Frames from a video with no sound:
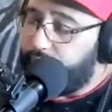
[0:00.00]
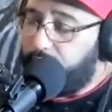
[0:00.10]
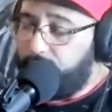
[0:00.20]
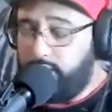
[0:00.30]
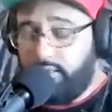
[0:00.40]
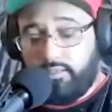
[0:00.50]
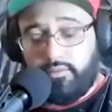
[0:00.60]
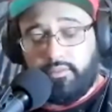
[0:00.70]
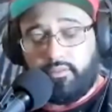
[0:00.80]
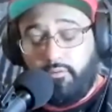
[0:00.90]
That's it.
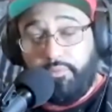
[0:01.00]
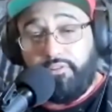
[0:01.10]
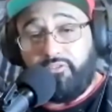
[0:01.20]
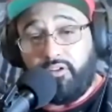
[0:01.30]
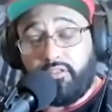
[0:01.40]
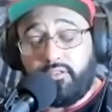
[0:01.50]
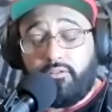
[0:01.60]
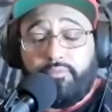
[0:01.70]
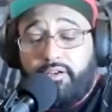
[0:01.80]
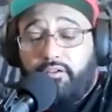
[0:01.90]
It's gonna be fun. It's
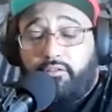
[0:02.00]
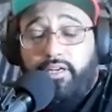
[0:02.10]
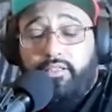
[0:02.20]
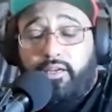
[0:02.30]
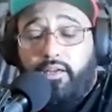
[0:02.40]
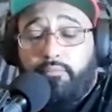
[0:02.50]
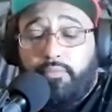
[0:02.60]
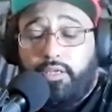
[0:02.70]
gonna be a great time,